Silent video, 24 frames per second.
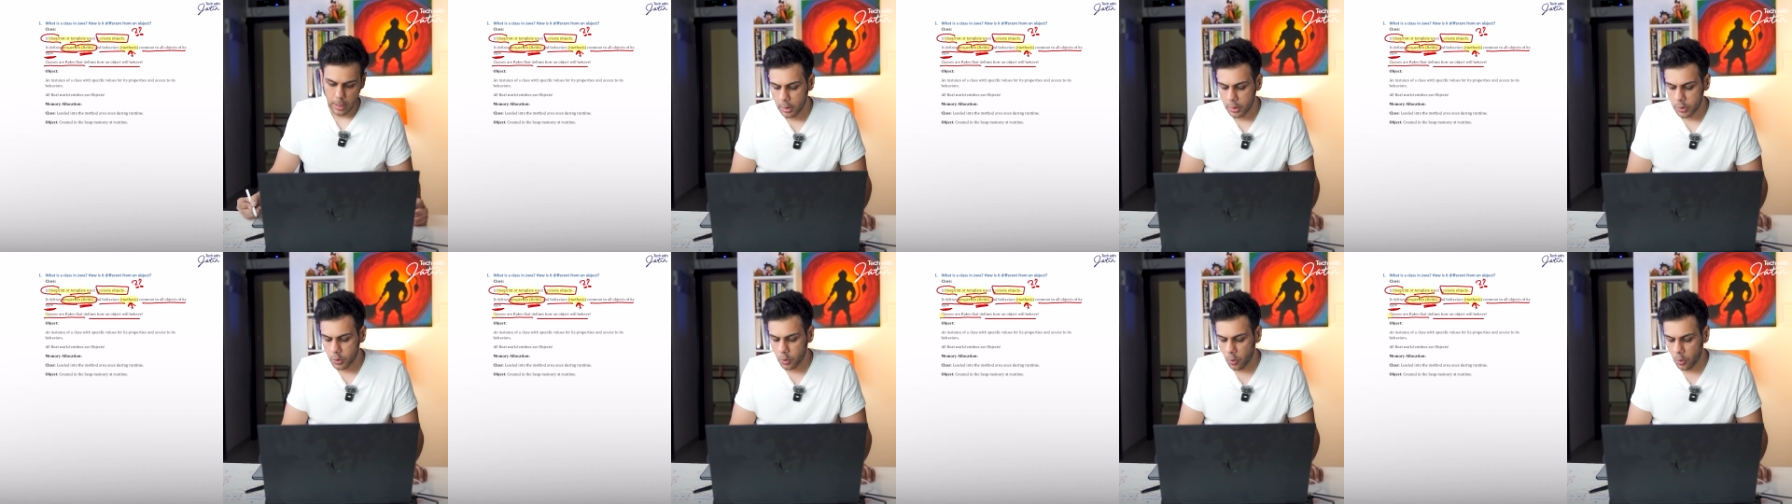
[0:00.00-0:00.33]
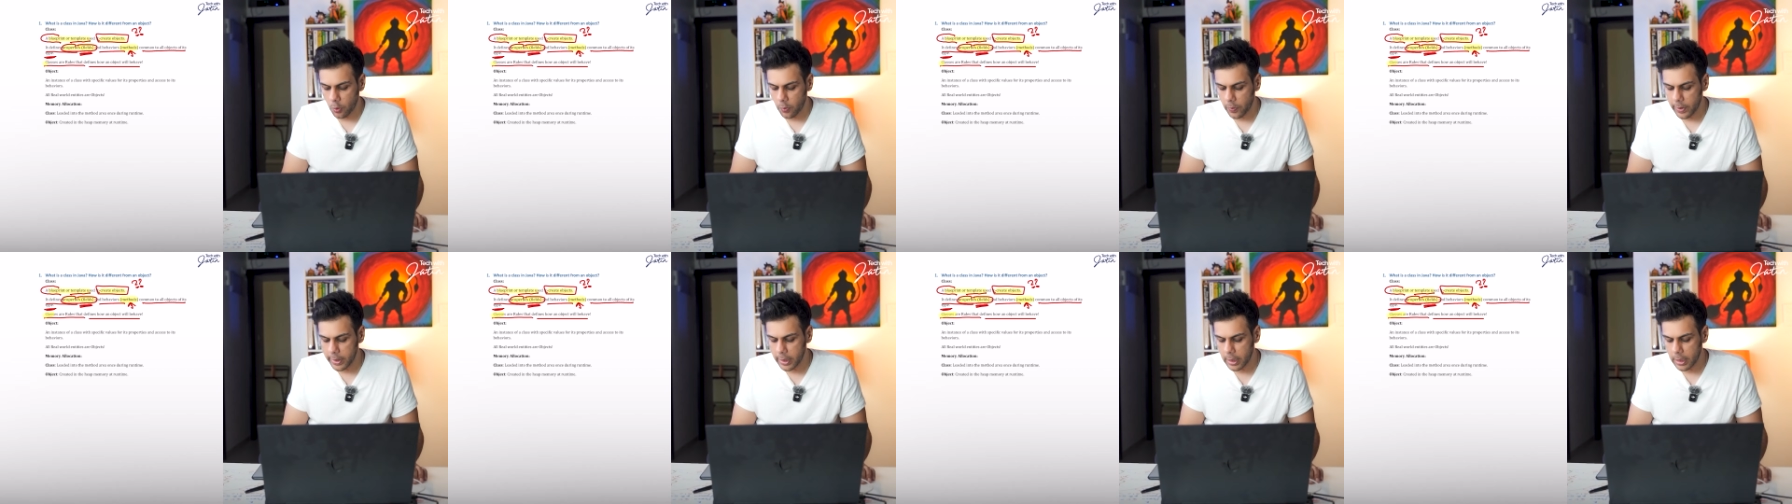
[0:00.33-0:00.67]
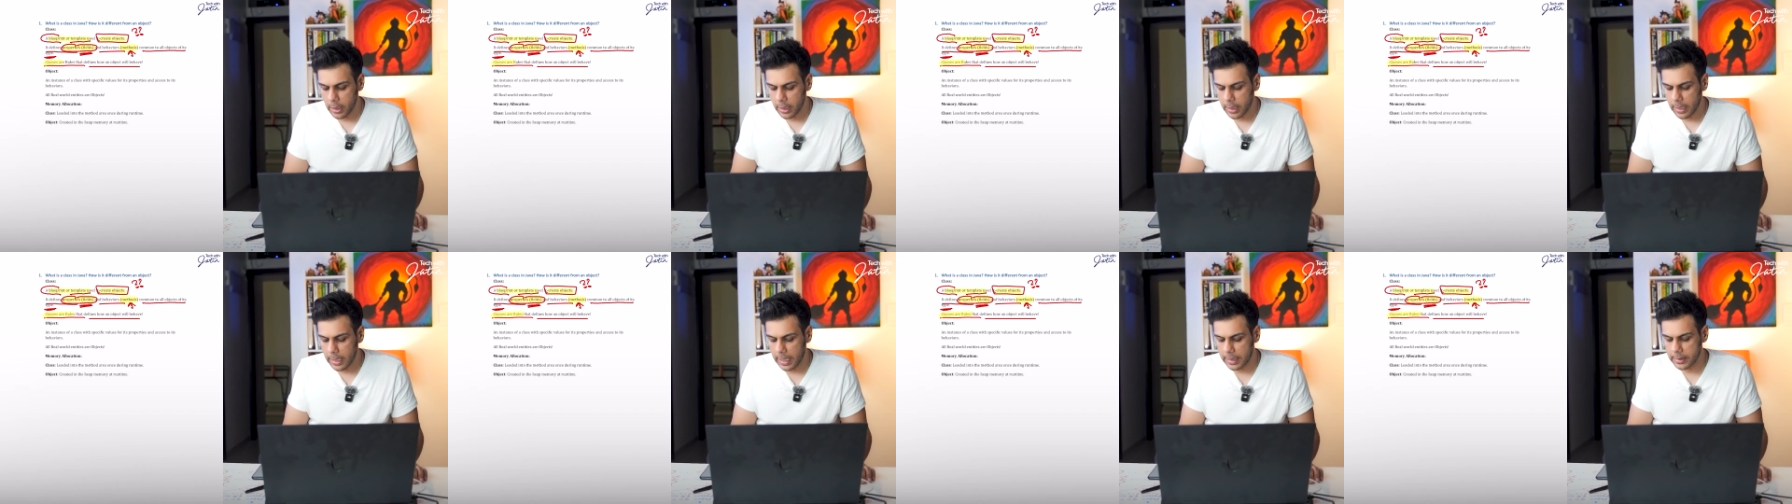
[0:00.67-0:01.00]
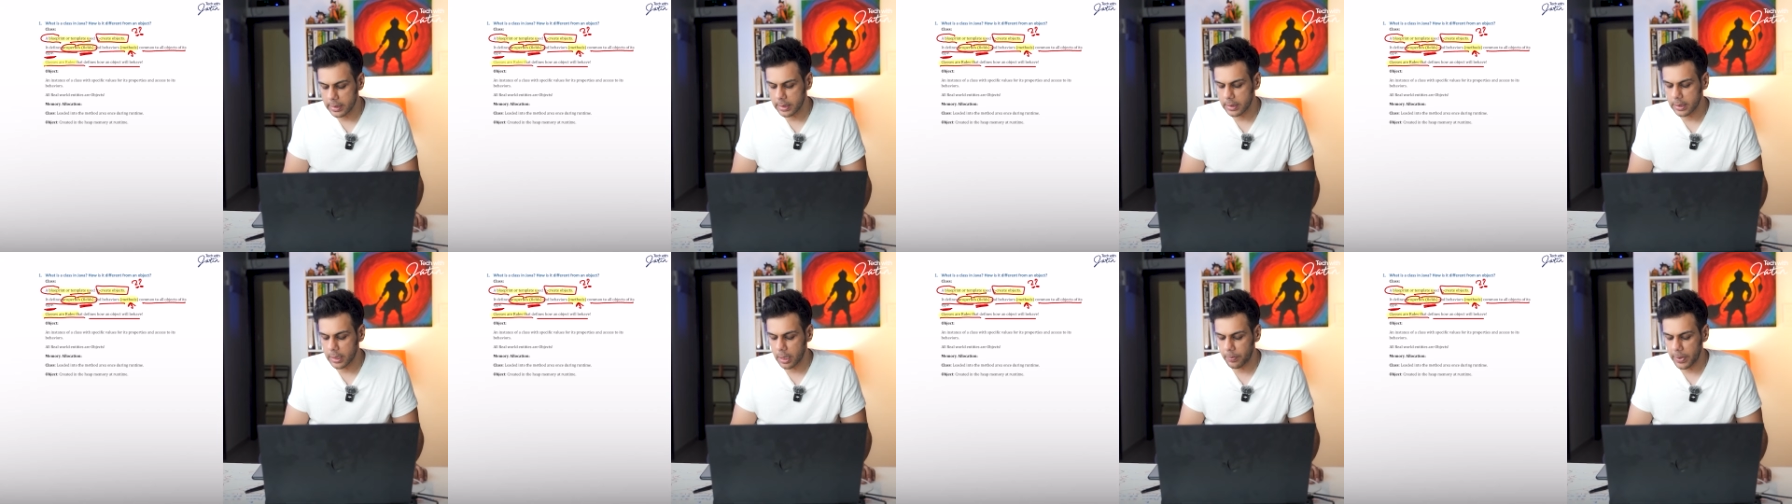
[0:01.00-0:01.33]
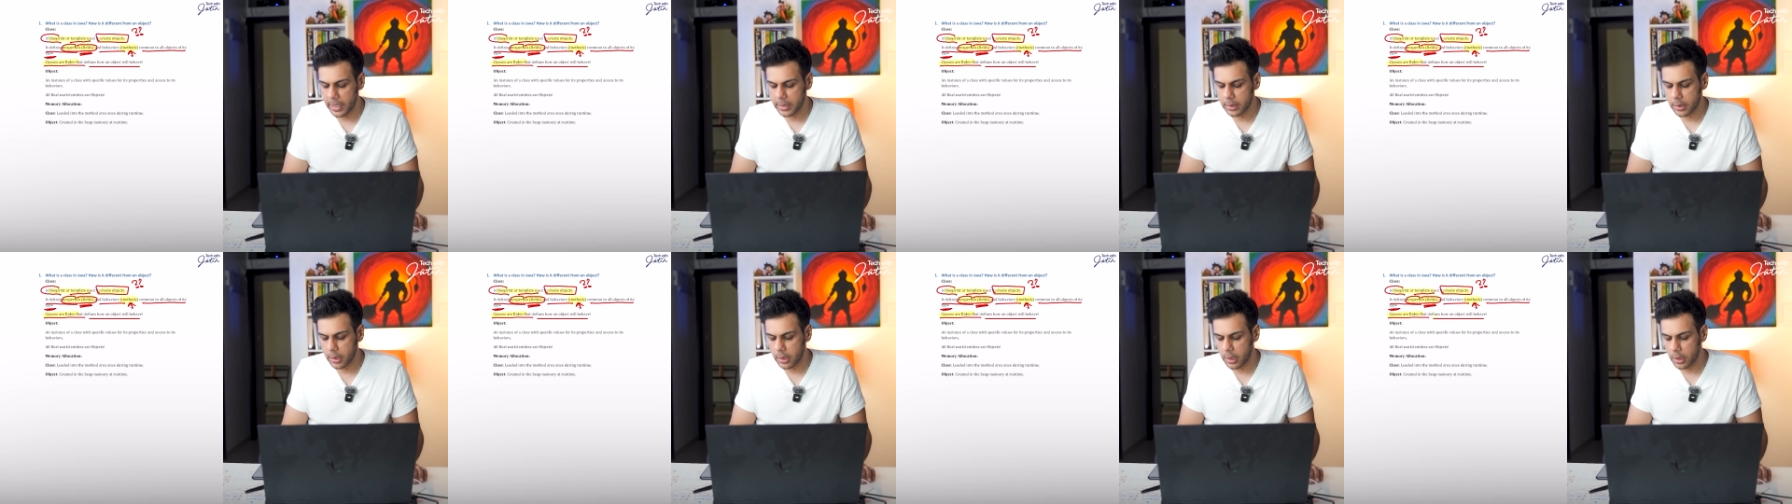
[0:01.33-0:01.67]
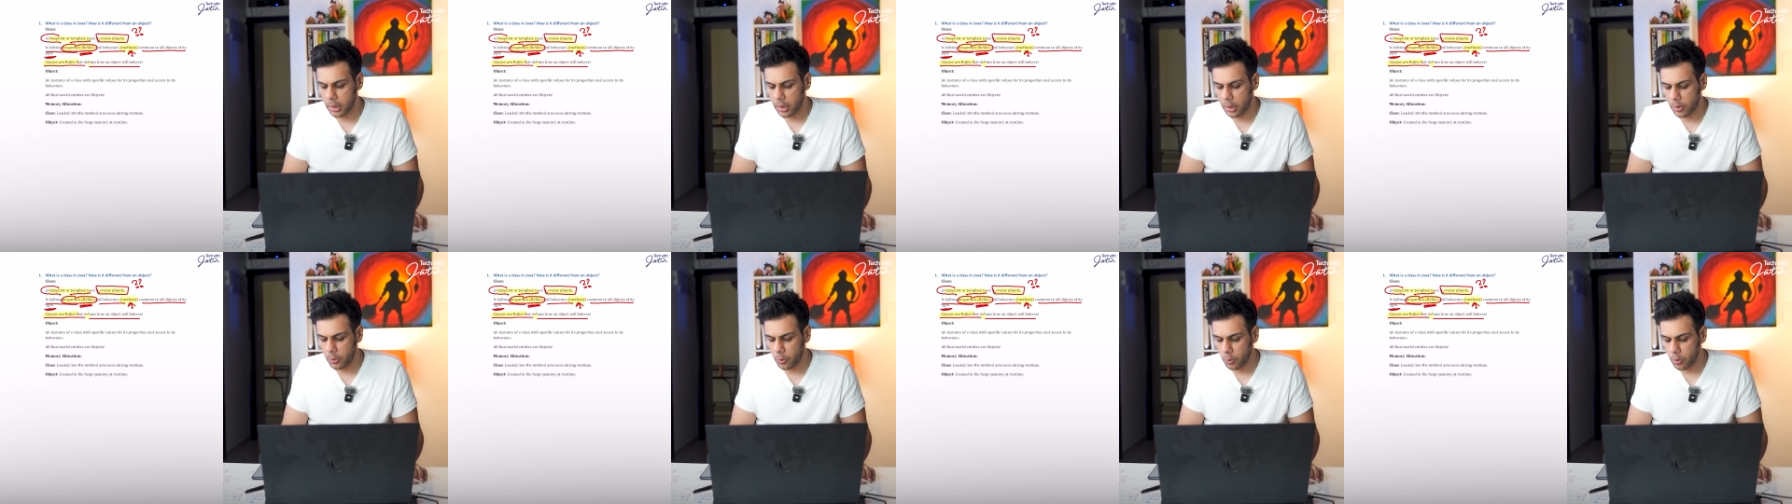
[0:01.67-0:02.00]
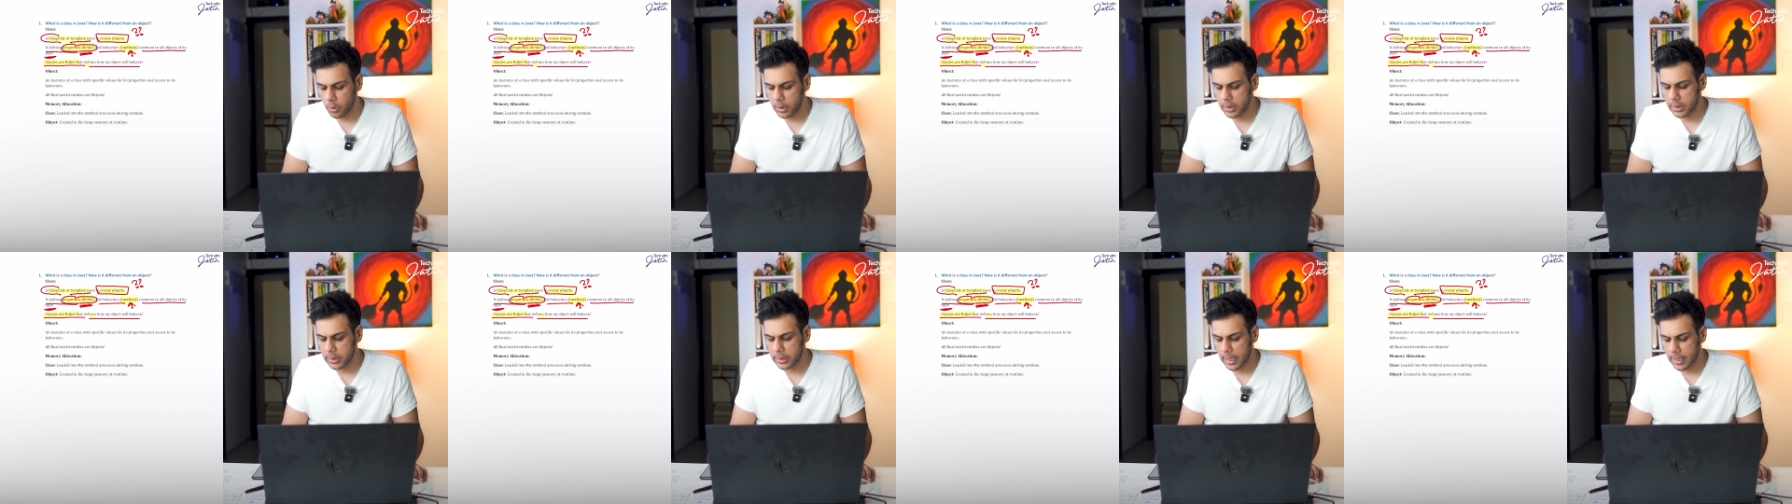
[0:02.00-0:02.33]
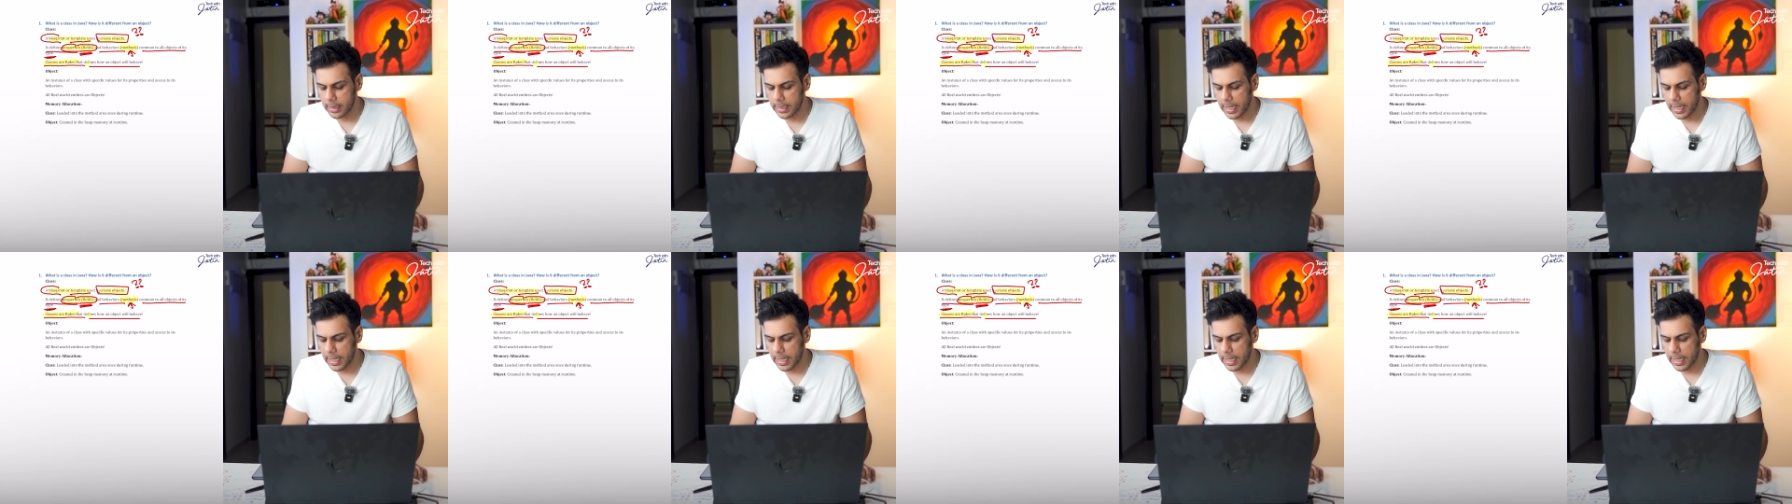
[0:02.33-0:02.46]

So over here, classes are basically the rules